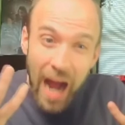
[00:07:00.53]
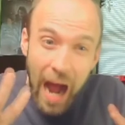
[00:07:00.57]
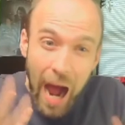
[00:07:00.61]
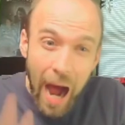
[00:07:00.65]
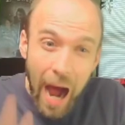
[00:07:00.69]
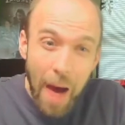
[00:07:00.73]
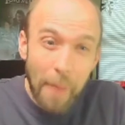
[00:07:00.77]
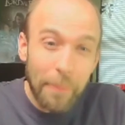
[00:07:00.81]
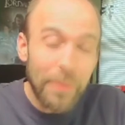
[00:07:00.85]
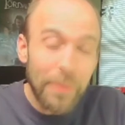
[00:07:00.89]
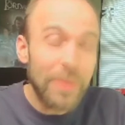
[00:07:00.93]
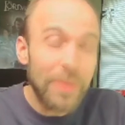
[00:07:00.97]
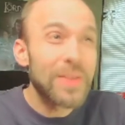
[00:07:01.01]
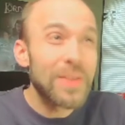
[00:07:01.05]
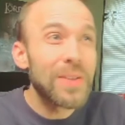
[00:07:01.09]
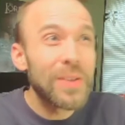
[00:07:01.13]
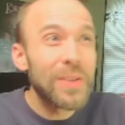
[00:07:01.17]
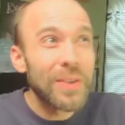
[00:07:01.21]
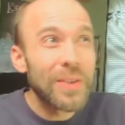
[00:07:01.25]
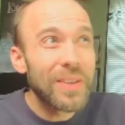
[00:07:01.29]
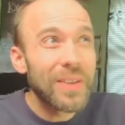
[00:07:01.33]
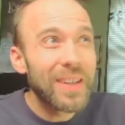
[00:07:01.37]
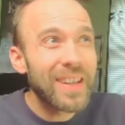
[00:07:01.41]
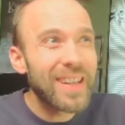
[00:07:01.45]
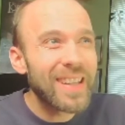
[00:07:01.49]

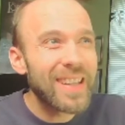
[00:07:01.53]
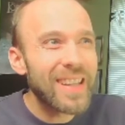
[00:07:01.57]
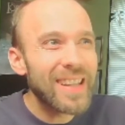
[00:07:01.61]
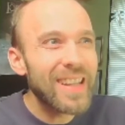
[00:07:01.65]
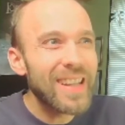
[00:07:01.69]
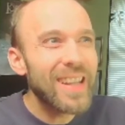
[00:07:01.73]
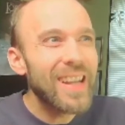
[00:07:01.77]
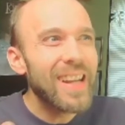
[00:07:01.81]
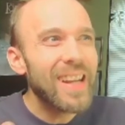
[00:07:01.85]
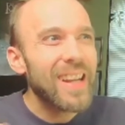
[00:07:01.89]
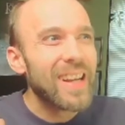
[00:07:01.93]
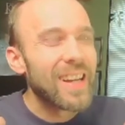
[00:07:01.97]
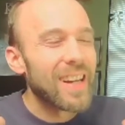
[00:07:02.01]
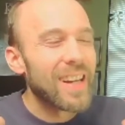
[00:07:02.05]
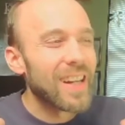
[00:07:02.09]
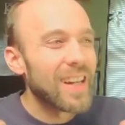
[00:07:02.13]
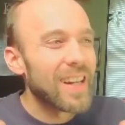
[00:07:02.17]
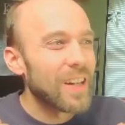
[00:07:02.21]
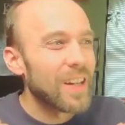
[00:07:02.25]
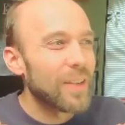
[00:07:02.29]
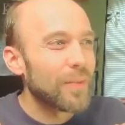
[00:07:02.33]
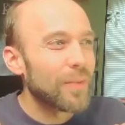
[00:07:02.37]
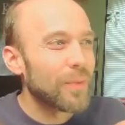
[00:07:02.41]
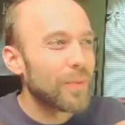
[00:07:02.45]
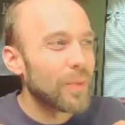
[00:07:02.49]
opportunity
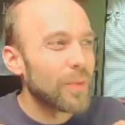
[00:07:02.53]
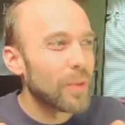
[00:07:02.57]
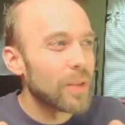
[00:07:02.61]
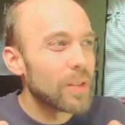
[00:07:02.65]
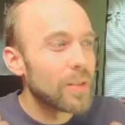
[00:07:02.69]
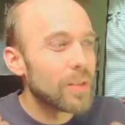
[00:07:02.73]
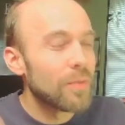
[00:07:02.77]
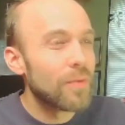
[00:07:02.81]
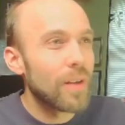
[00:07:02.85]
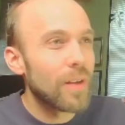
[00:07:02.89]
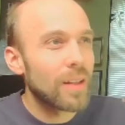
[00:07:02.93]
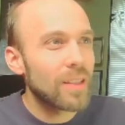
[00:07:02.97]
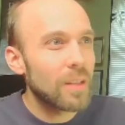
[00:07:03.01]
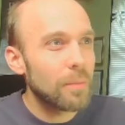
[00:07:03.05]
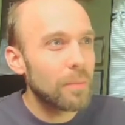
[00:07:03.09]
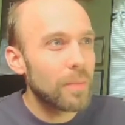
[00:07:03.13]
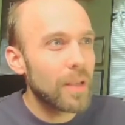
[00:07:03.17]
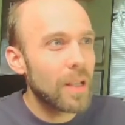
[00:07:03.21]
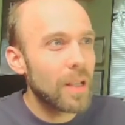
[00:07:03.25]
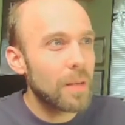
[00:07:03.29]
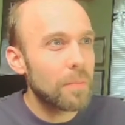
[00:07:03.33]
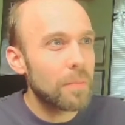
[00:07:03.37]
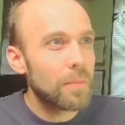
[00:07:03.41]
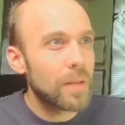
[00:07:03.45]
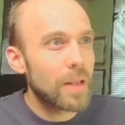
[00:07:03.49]
uh, for
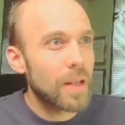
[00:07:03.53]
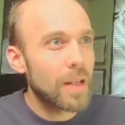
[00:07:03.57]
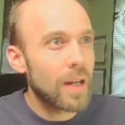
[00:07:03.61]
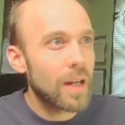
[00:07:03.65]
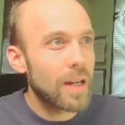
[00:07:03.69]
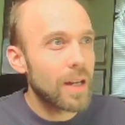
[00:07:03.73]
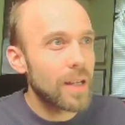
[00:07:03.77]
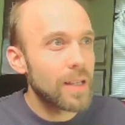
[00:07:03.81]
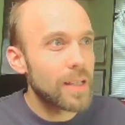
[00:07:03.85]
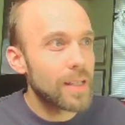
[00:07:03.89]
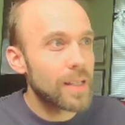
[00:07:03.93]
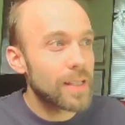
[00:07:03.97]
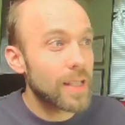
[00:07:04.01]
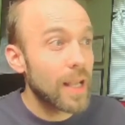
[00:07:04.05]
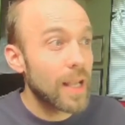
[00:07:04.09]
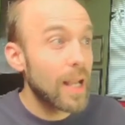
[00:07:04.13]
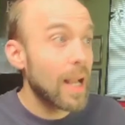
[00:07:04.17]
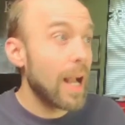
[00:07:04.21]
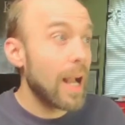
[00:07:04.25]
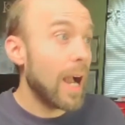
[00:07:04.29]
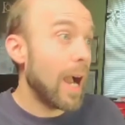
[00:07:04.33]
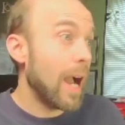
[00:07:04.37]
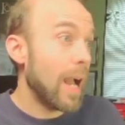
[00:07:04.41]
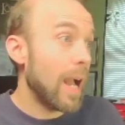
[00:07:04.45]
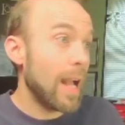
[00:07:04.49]
development, because
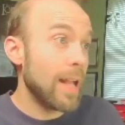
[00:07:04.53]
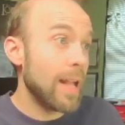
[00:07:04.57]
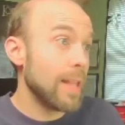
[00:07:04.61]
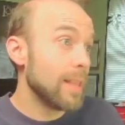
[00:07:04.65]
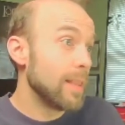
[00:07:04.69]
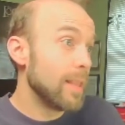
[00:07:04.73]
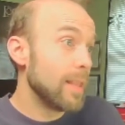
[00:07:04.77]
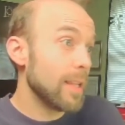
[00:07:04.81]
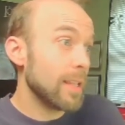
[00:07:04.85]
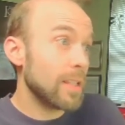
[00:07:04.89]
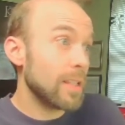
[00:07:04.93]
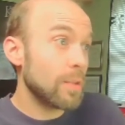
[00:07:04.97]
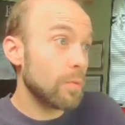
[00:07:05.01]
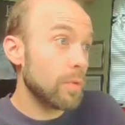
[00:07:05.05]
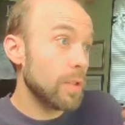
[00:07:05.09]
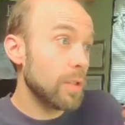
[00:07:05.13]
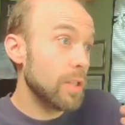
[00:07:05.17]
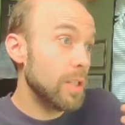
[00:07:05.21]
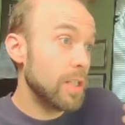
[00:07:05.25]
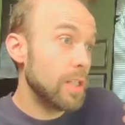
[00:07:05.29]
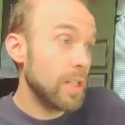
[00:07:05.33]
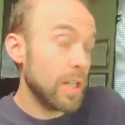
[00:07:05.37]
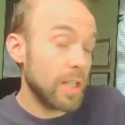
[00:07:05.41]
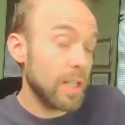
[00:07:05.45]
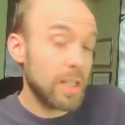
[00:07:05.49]
this would
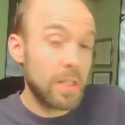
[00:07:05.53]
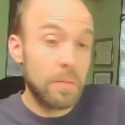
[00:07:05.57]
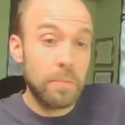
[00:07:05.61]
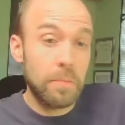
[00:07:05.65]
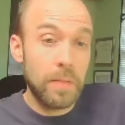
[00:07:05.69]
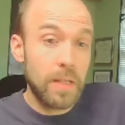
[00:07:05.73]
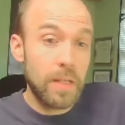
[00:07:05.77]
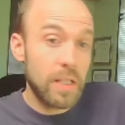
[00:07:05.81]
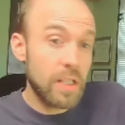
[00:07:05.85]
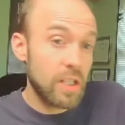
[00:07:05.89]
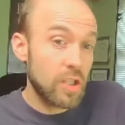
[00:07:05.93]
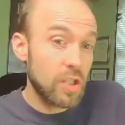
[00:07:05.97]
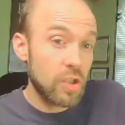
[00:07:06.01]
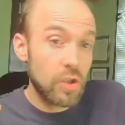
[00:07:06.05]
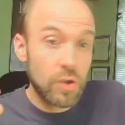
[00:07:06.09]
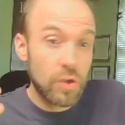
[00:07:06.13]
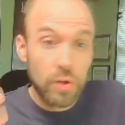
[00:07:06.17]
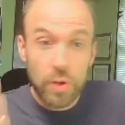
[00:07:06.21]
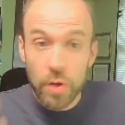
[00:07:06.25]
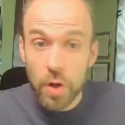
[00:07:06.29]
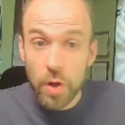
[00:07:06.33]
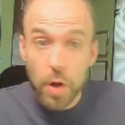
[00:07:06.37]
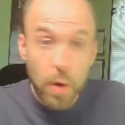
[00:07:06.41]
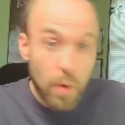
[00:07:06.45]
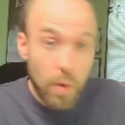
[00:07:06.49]
just be
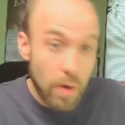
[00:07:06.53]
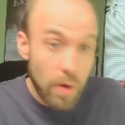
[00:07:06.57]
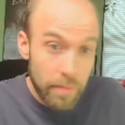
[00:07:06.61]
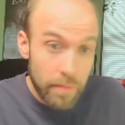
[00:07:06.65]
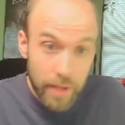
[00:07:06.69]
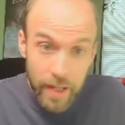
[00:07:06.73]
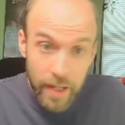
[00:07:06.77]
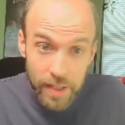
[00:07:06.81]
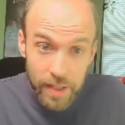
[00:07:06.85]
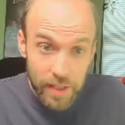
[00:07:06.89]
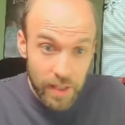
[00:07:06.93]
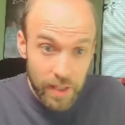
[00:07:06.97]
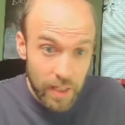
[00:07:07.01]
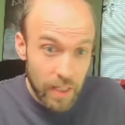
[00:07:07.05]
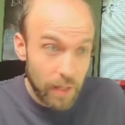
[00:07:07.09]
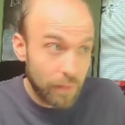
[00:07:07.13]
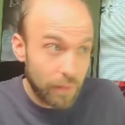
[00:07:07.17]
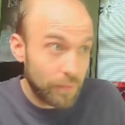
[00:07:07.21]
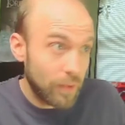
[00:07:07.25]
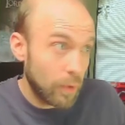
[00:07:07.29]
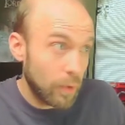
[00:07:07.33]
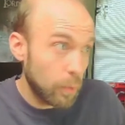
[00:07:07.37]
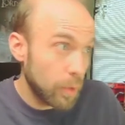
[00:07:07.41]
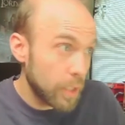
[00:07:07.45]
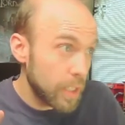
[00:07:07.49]
so amazing
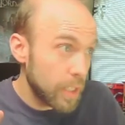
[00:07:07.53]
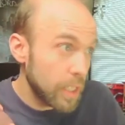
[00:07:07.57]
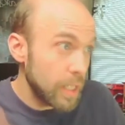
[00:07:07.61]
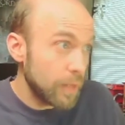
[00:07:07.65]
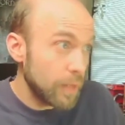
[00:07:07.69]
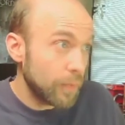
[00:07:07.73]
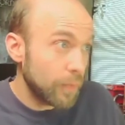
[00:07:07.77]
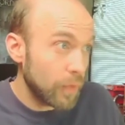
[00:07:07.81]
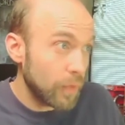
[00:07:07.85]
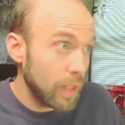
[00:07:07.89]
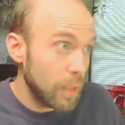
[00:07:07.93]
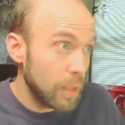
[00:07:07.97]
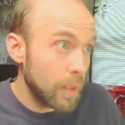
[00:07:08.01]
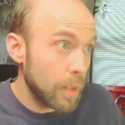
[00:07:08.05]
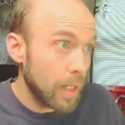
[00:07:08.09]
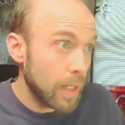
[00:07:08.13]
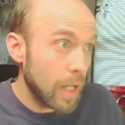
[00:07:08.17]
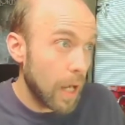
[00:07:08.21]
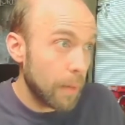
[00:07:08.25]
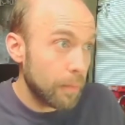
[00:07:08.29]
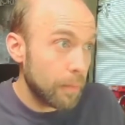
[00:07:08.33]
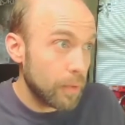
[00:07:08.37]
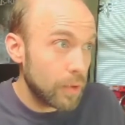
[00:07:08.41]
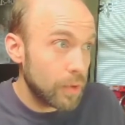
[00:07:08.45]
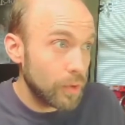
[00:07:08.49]
if there were keyframing
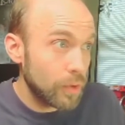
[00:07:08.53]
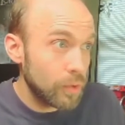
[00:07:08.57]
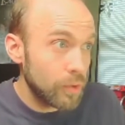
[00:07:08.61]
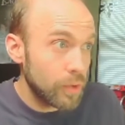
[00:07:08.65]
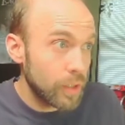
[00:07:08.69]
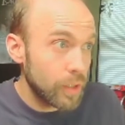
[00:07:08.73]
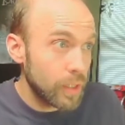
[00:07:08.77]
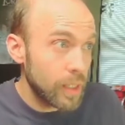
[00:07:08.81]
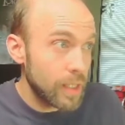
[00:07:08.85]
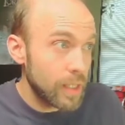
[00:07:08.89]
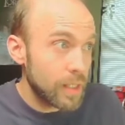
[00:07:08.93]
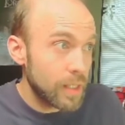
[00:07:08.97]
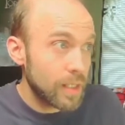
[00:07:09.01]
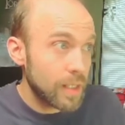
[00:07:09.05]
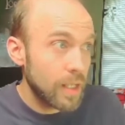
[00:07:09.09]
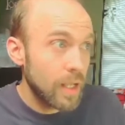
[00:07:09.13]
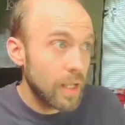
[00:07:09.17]
opportunities,